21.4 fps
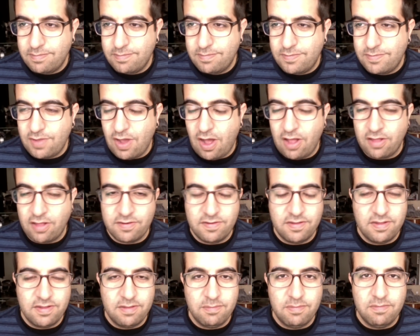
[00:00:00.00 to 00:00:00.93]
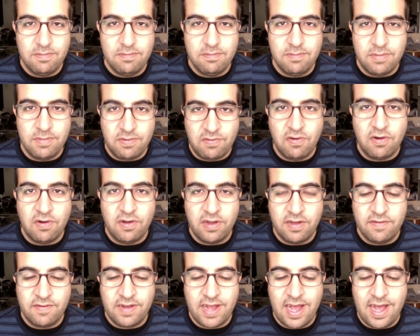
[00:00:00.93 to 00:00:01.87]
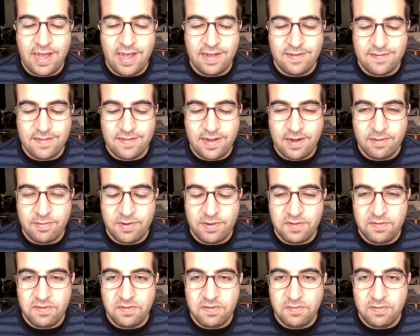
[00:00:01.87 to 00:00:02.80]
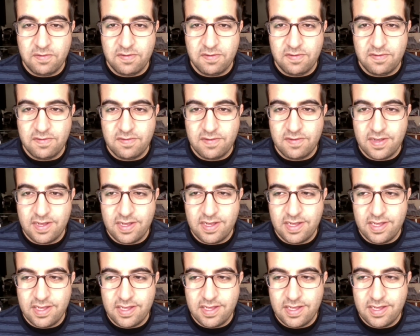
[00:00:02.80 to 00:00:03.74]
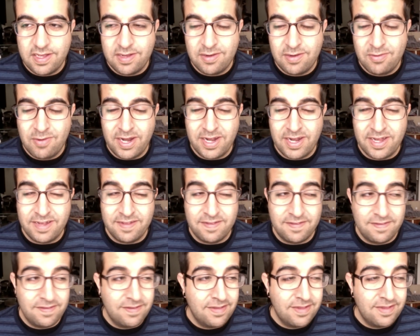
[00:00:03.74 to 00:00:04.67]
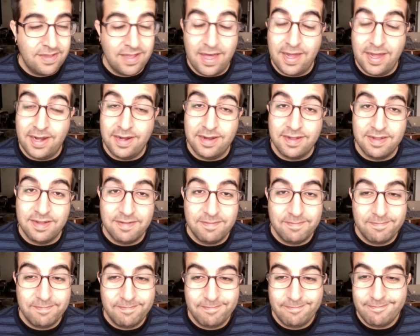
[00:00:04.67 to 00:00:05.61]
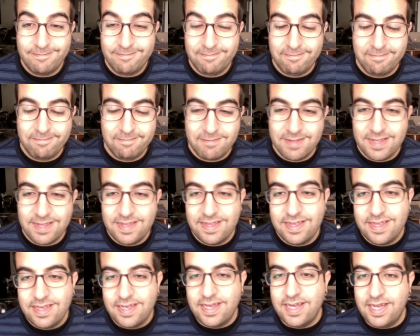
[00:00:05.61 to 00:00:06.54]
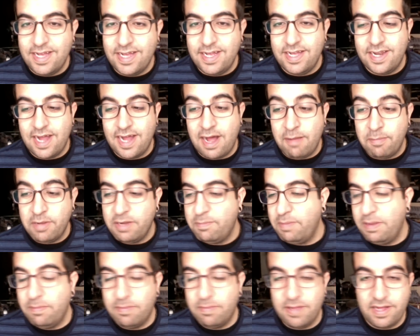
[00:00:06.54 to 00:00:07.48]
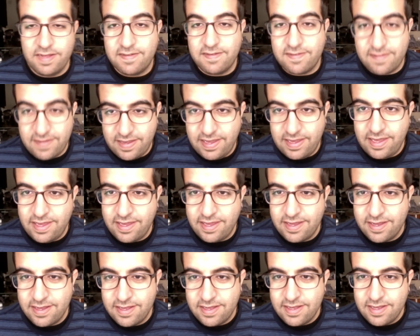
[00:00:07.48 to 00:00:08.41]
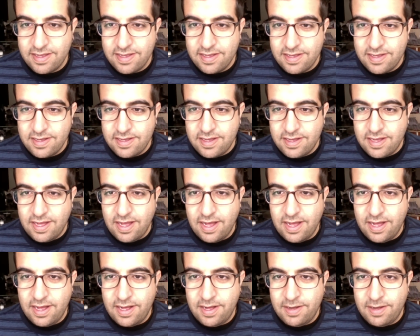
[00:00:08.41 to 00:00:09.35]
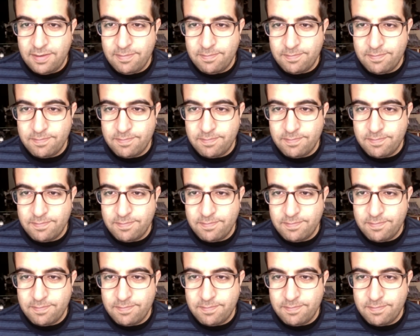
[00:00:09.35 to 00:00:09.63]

taller than the majority of guys that I run into, which is quite nice. I don't know. And how many people I see as